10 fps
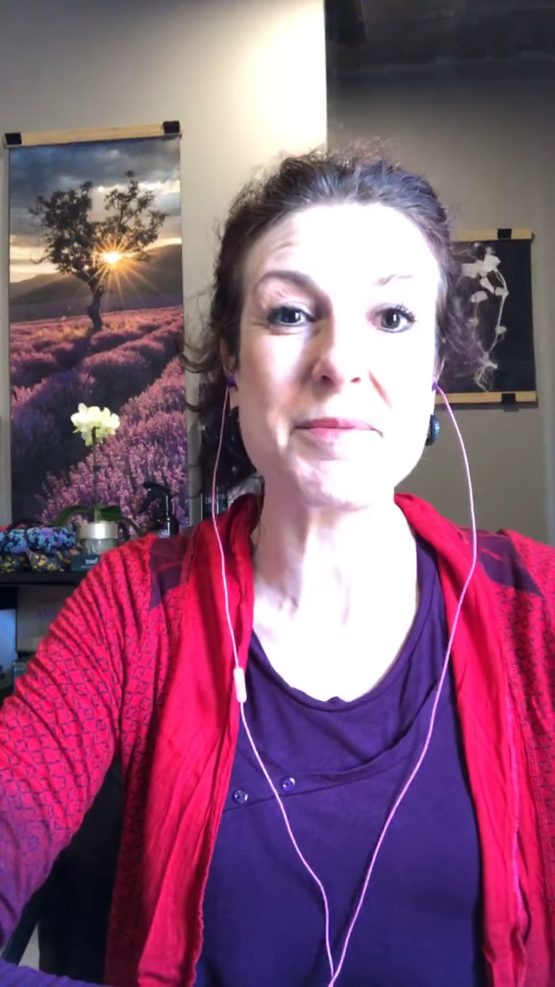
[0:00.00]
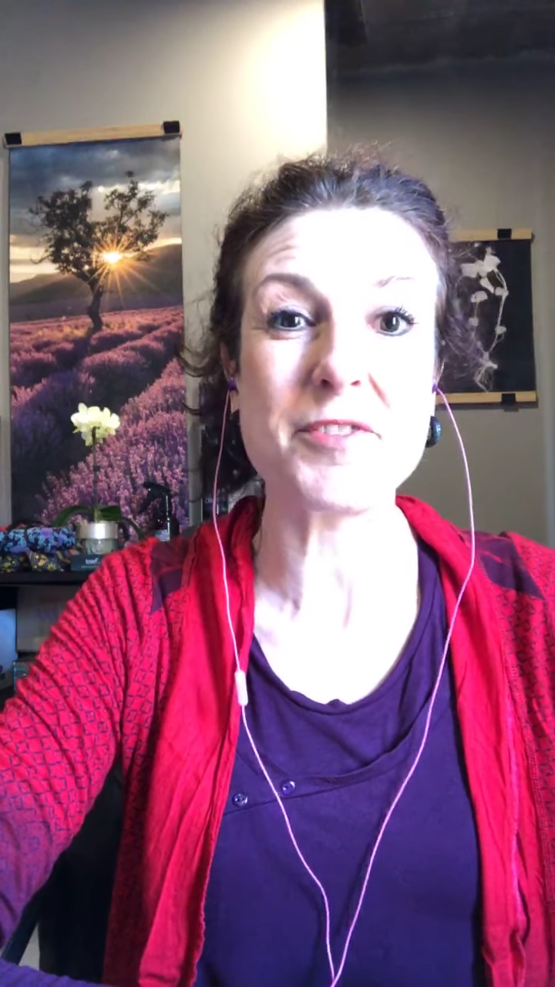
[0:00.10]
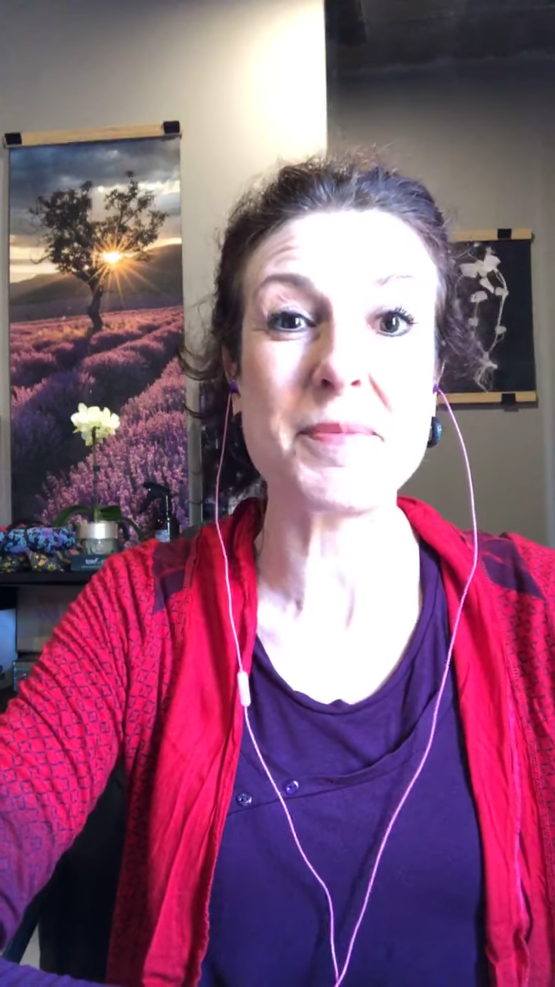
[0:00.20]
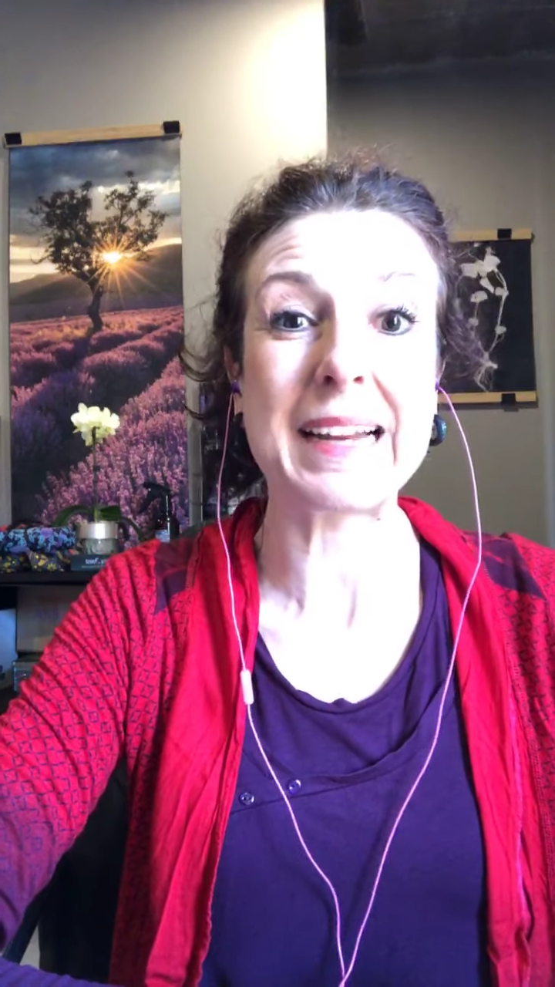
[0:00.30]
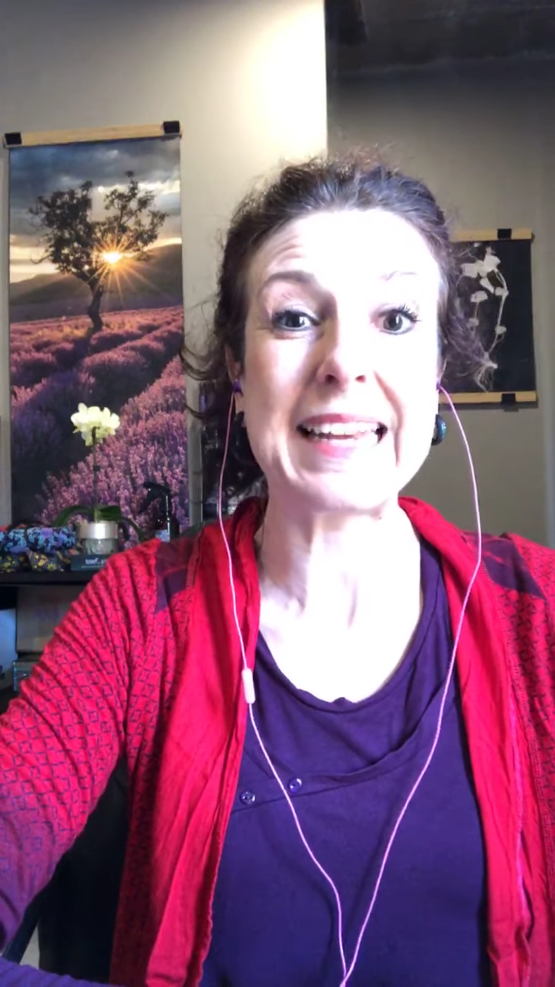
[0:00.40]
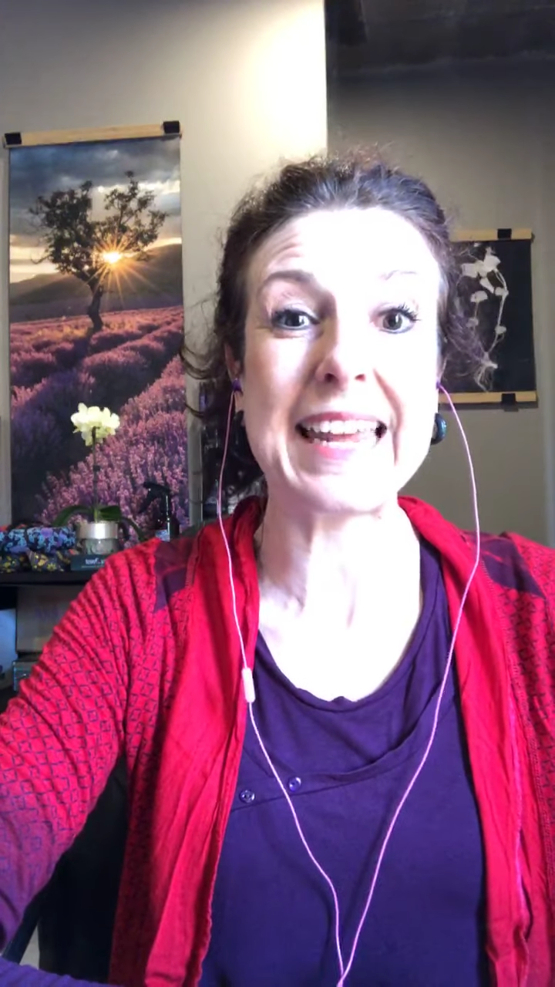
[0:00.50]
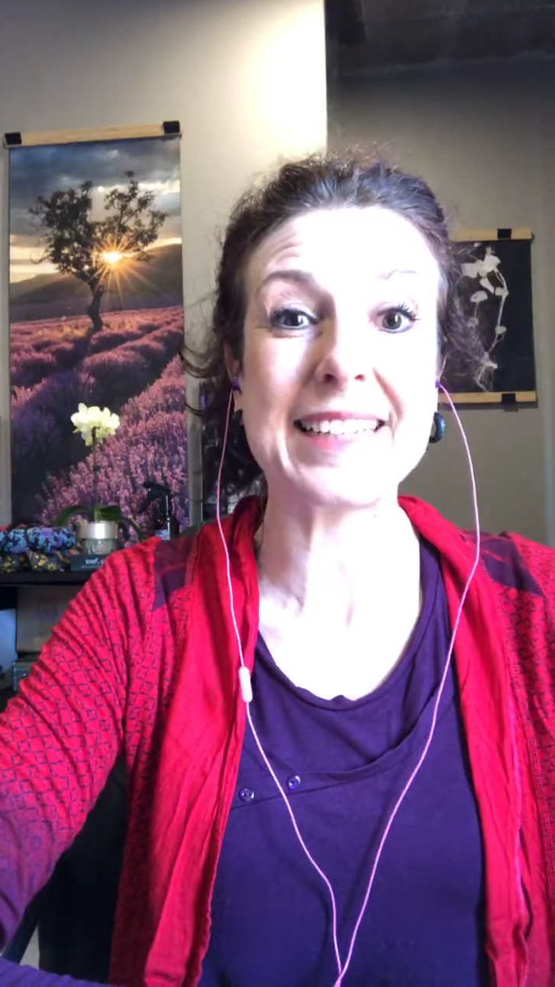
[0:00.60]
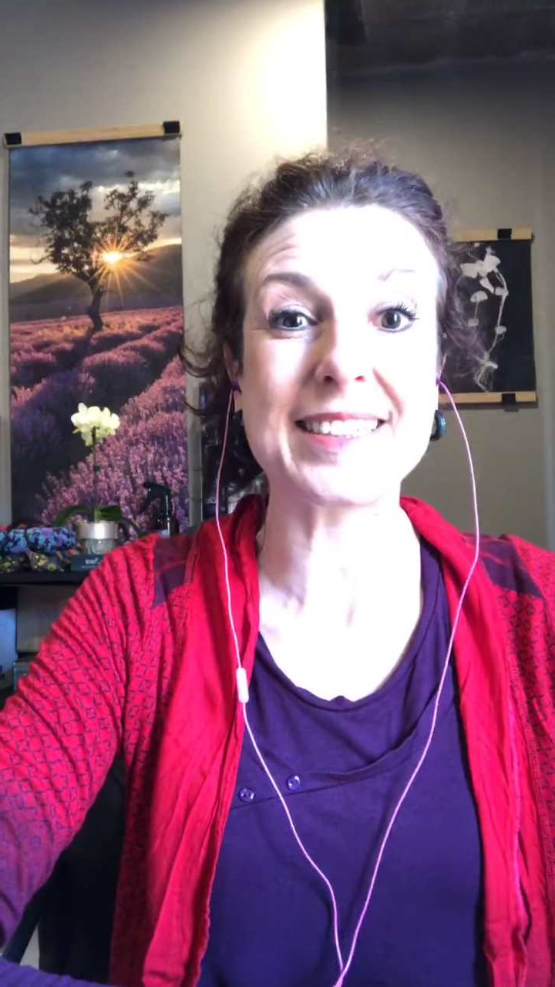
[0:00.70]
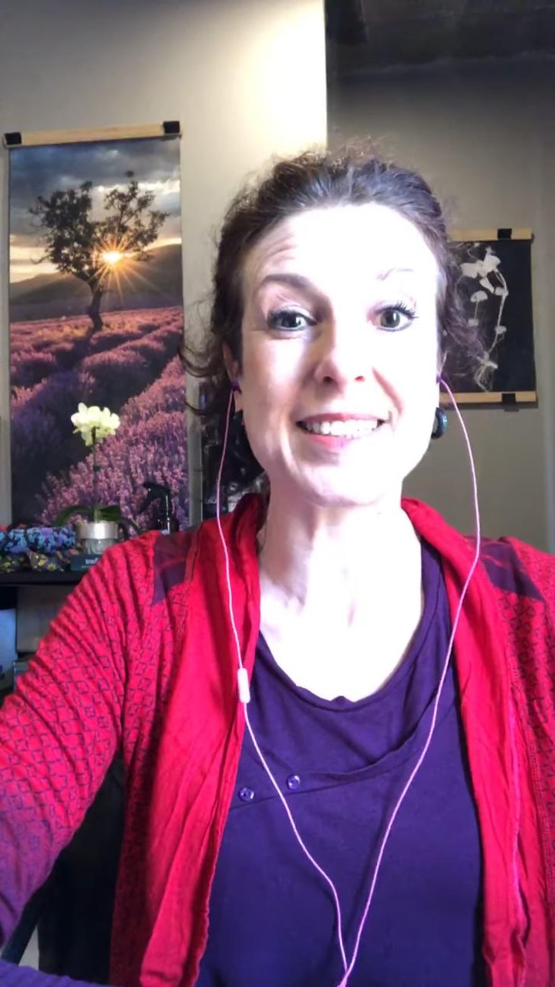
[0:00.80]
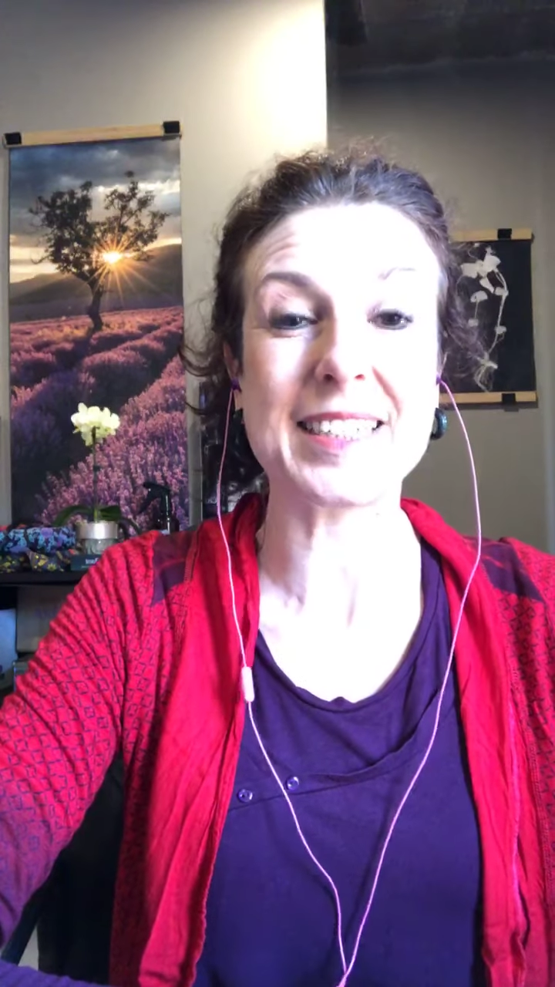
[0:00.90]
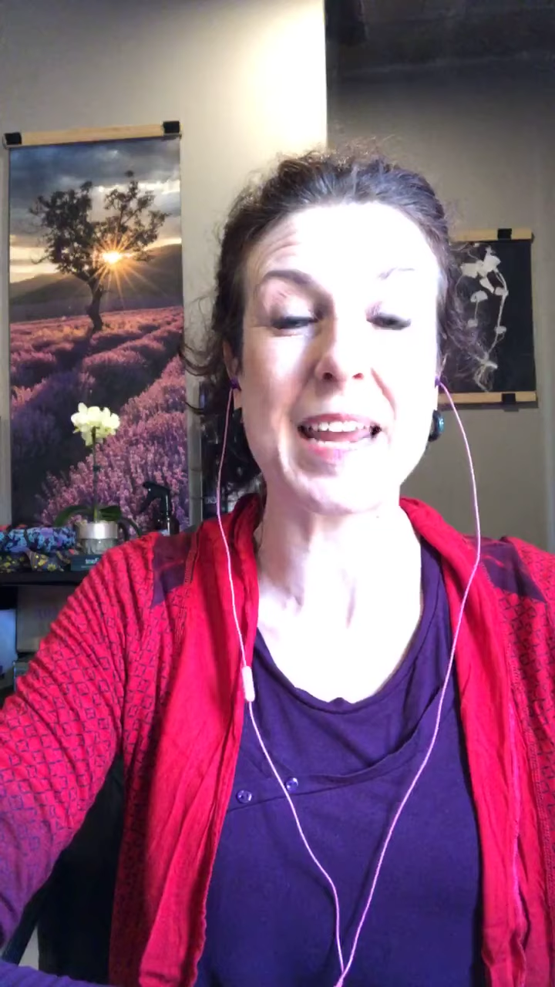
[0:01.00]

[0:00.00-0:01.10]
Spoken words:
for my next